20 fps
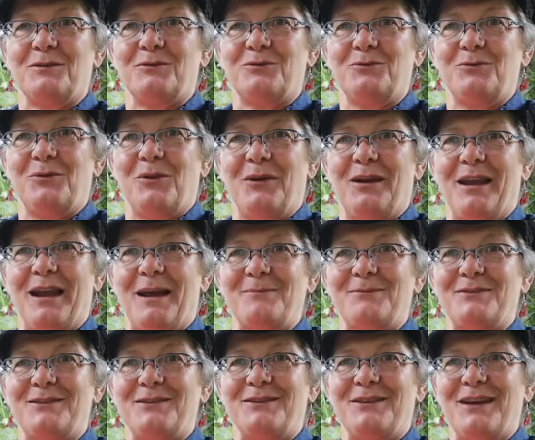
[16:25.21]
two oil
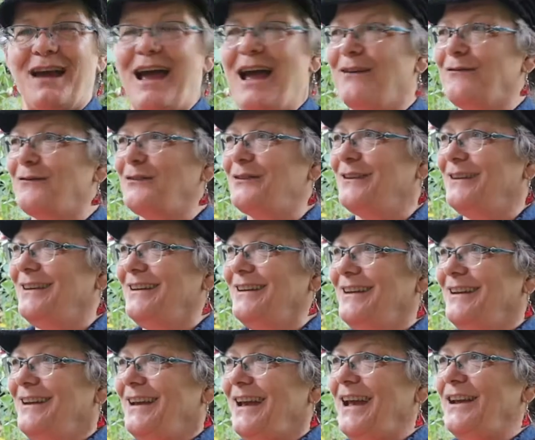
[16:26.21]
lamps that you have,
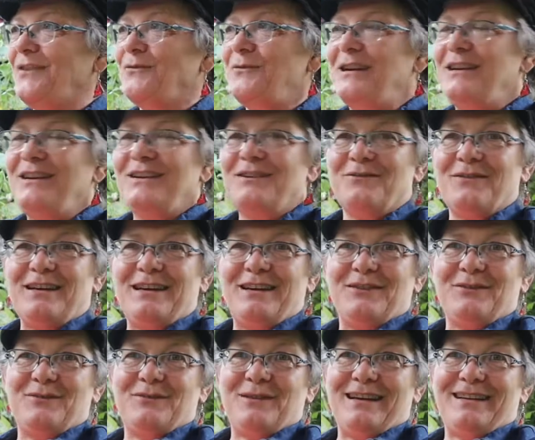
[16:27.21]
and read and read
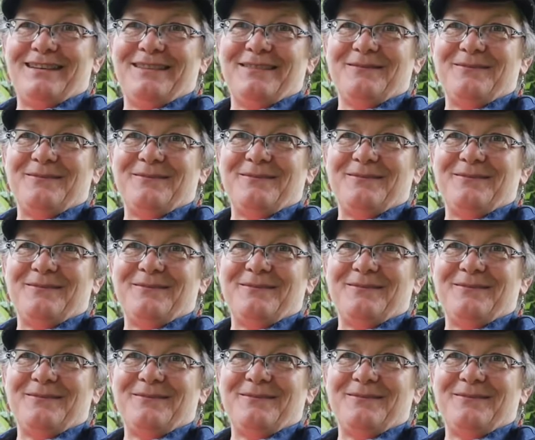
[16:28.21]
and read.